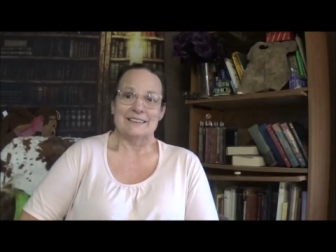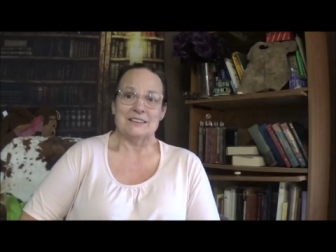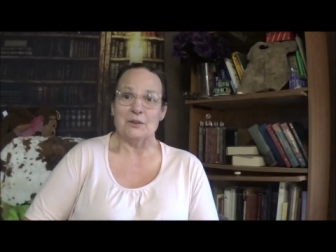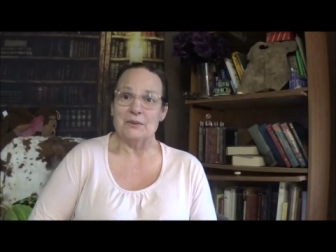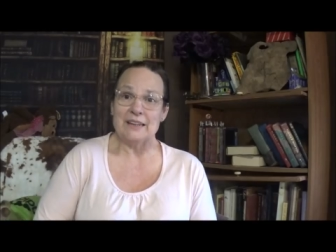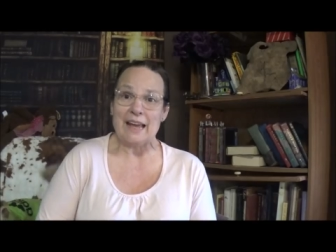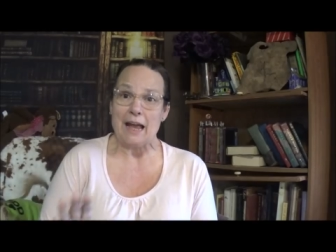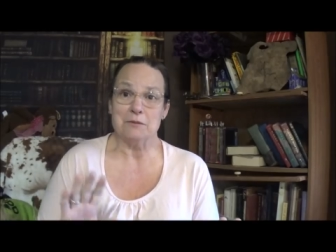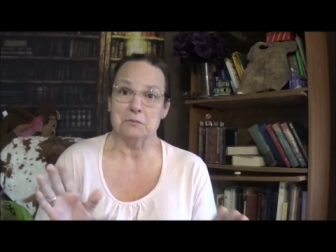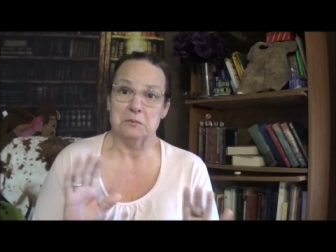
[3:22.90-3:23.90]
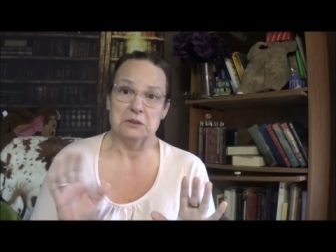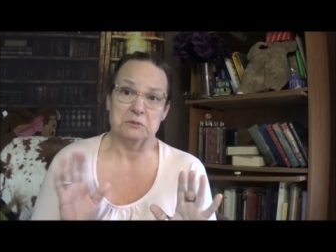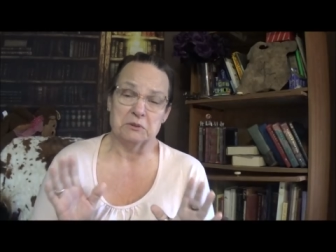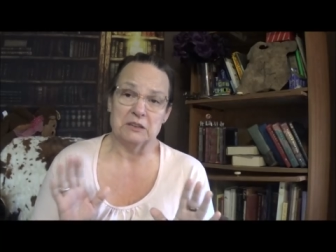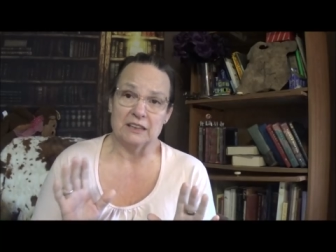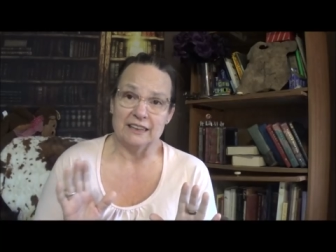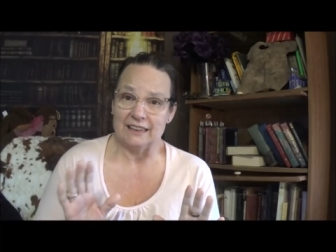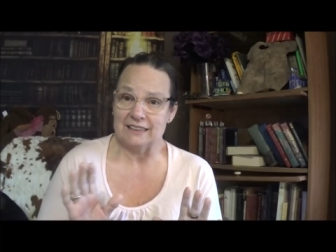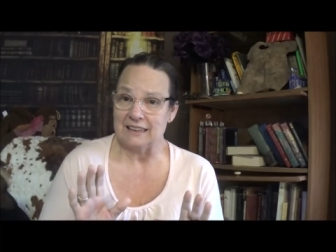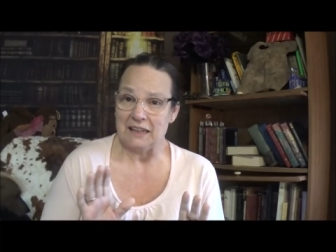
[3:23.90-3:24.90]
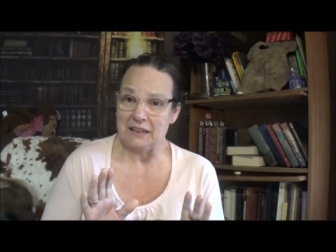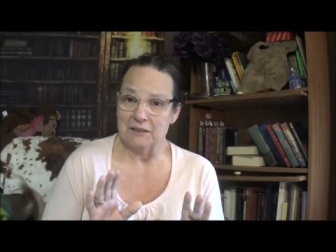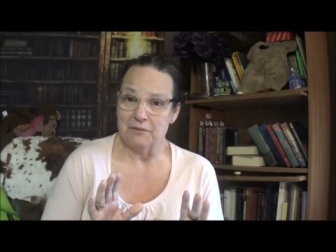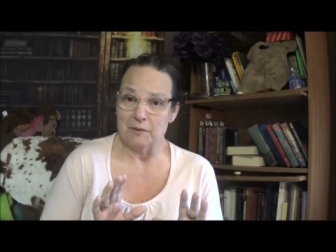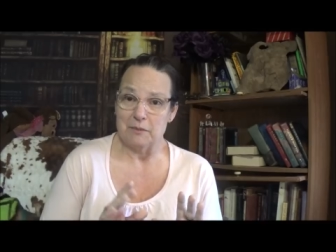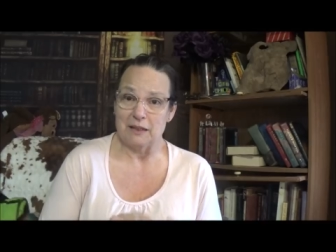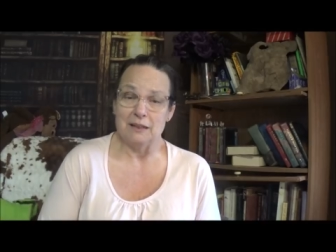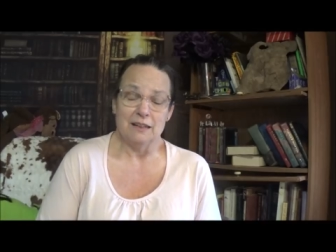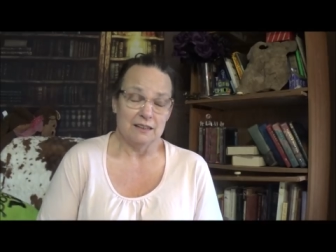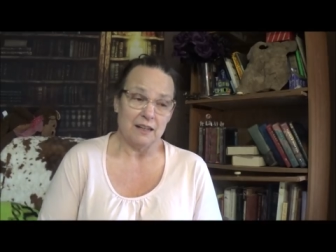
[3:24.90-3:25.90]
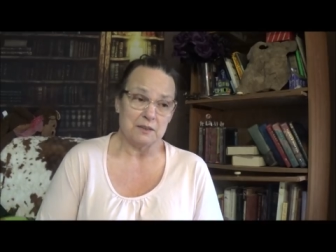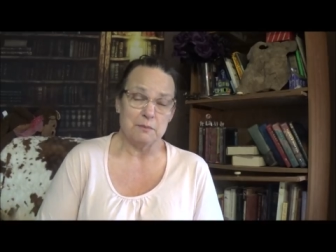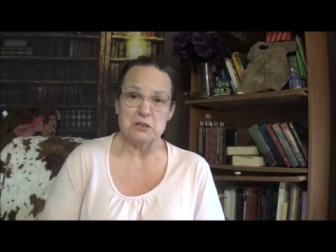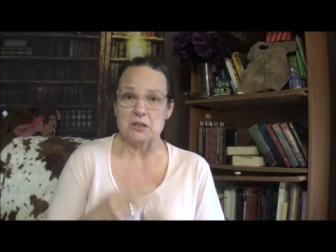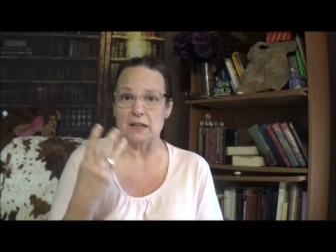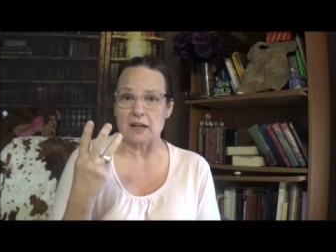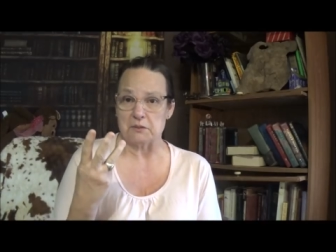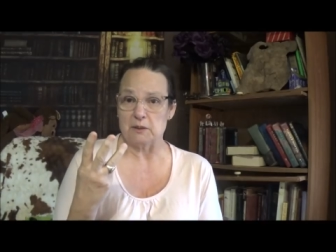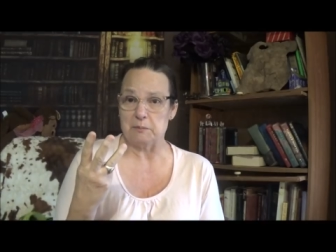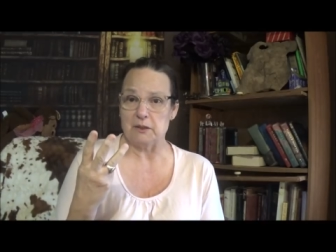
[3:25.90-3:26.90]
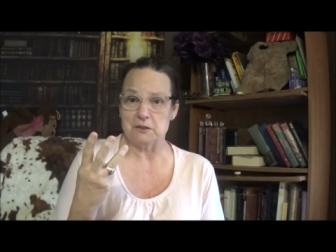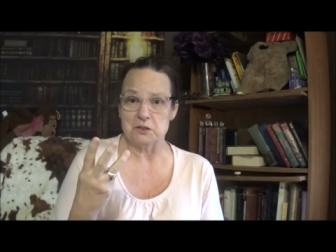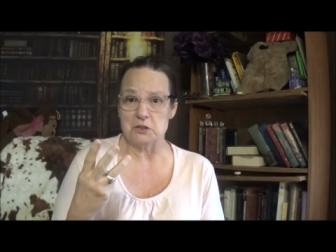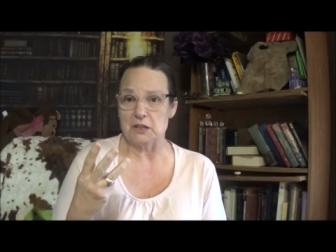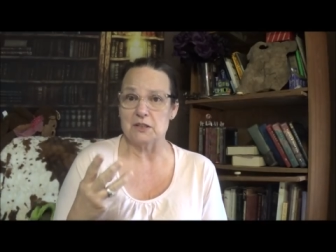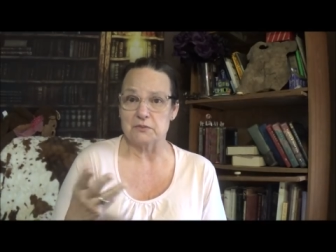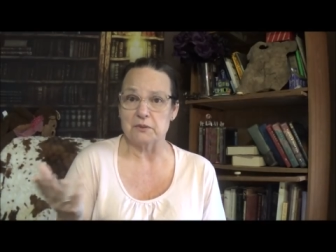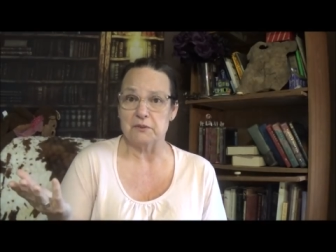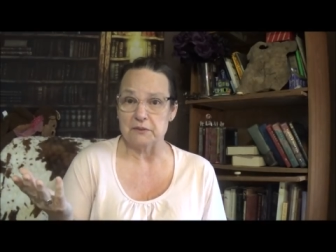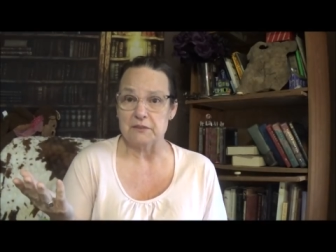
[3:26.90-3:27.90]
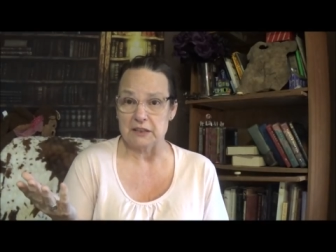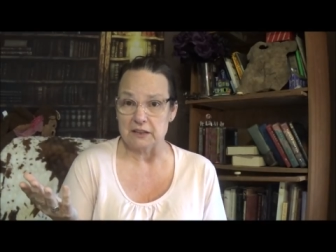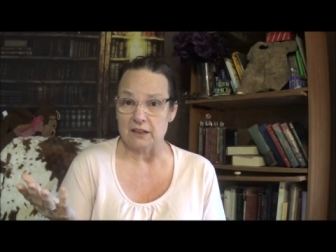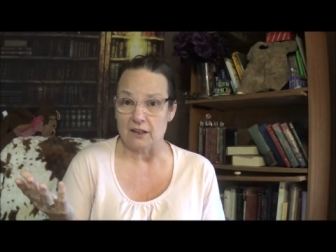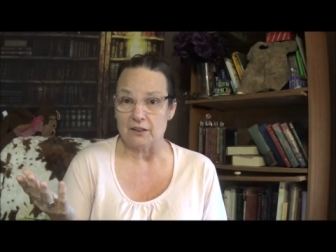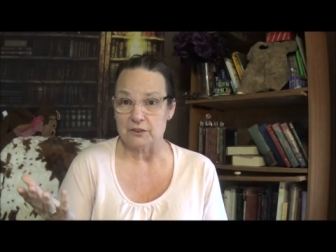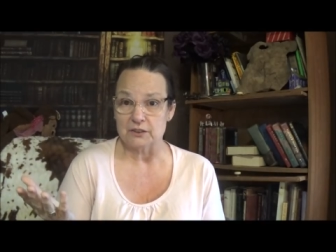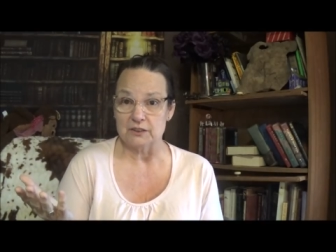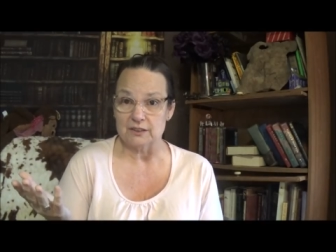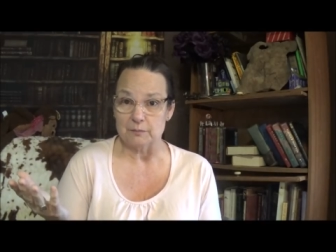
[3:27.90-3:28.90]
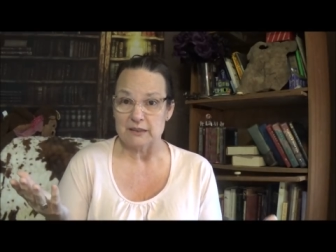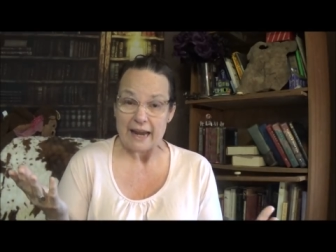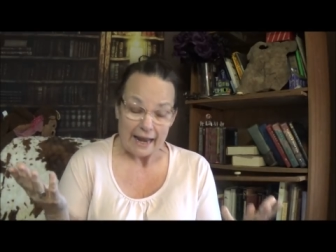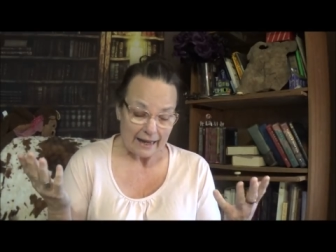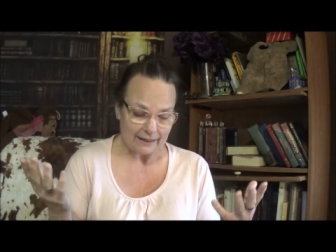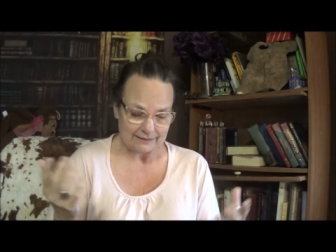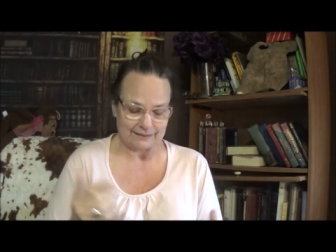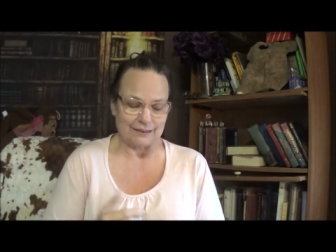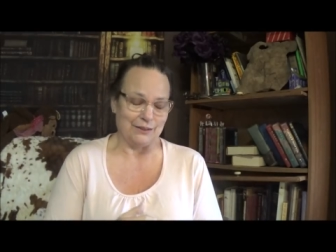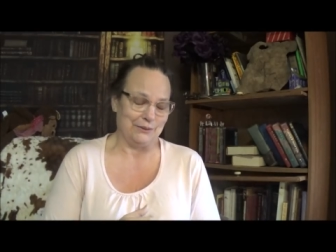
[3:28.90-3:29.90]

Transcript: So that was really exciting for me. Not to mention I got three pairs of jeans for $15 and some tax.